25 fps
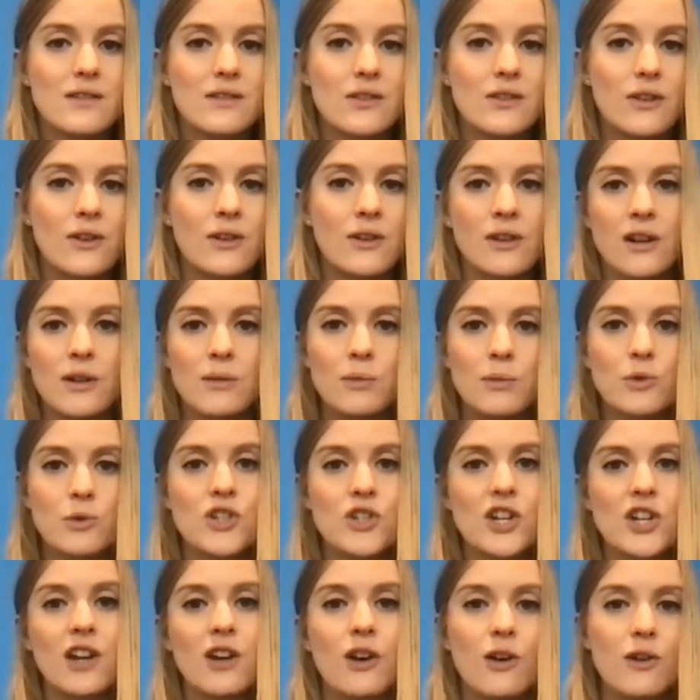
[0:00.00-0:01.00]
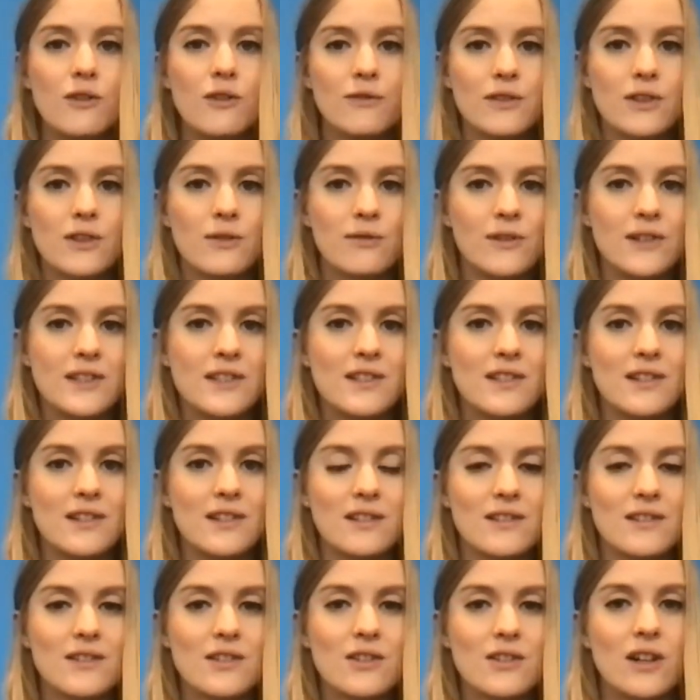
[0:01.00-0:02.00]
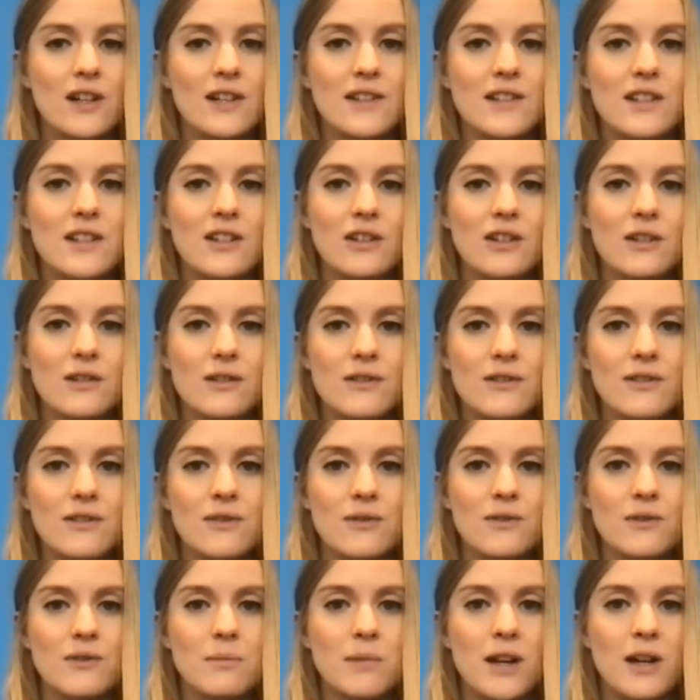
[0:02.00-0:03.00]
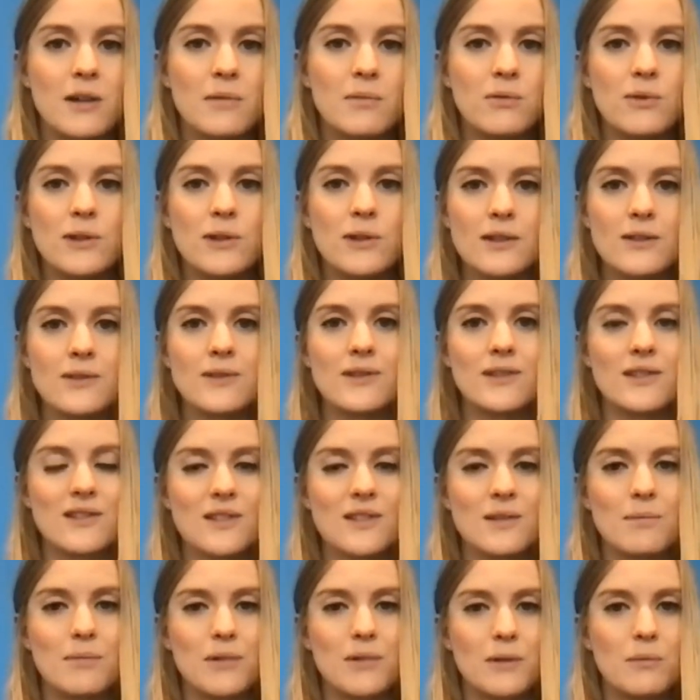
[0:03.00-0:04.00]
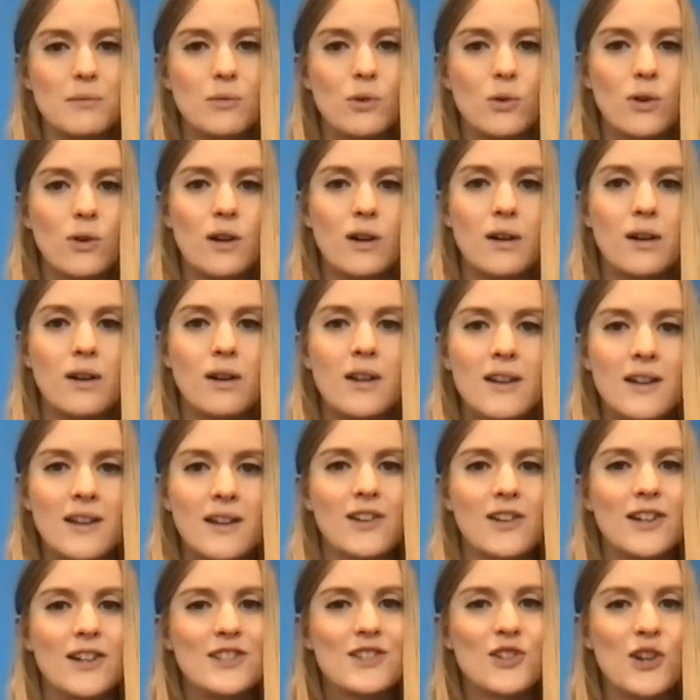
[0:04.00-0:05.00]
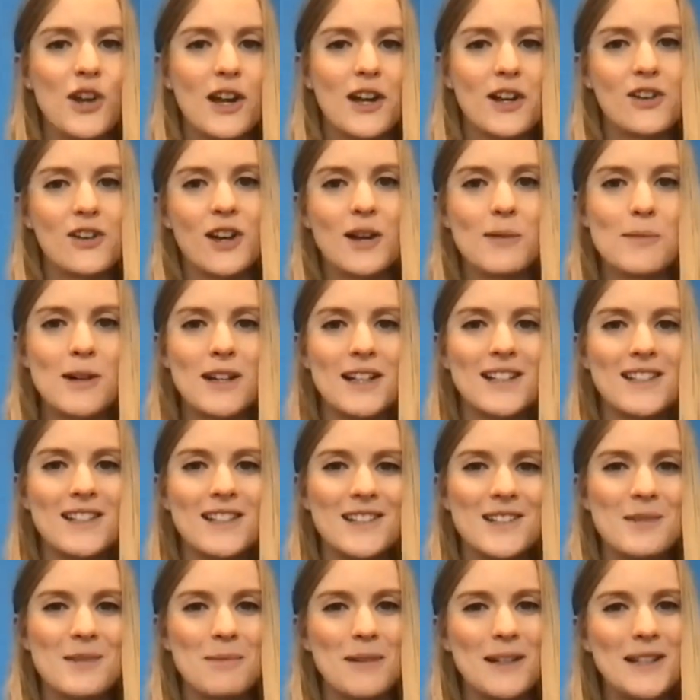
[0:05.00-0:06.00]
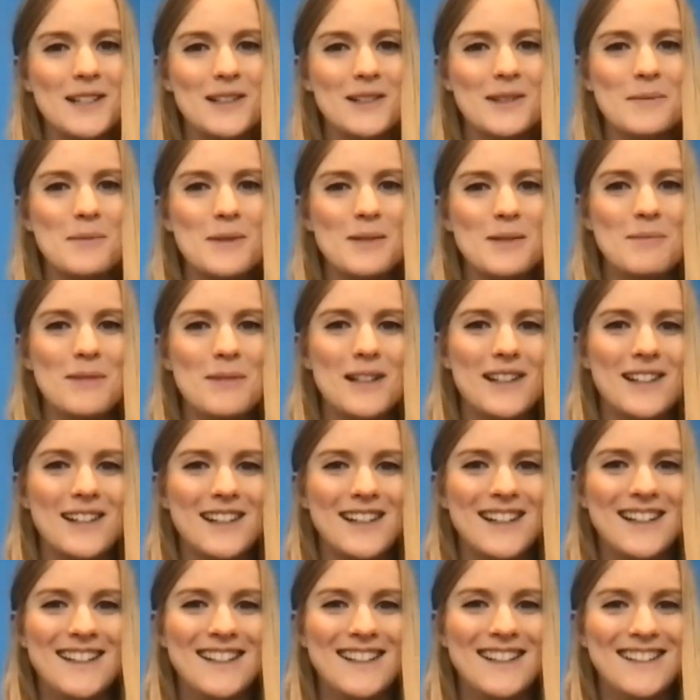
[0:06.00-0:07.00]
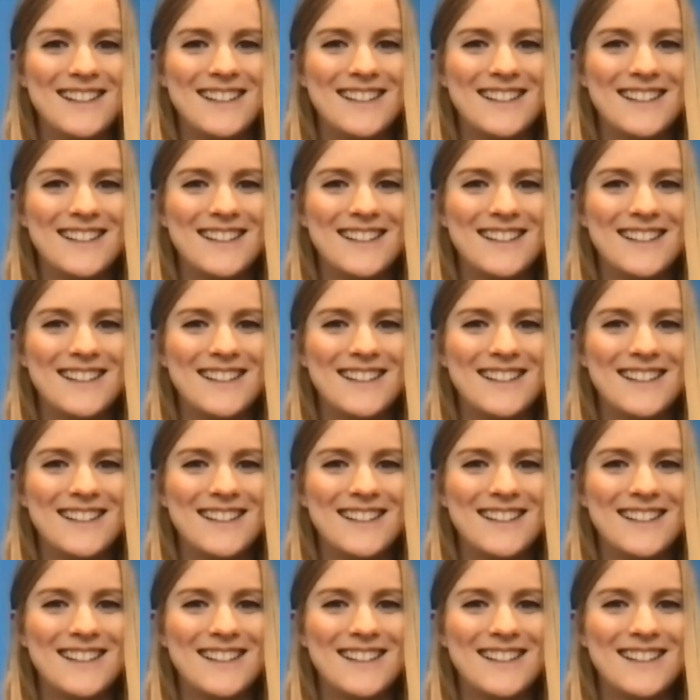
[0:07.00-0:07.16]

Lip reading: So I will chat over the residence criteria through the PowerPoint because it's a bit more nice diagram. I can explain it a bit better.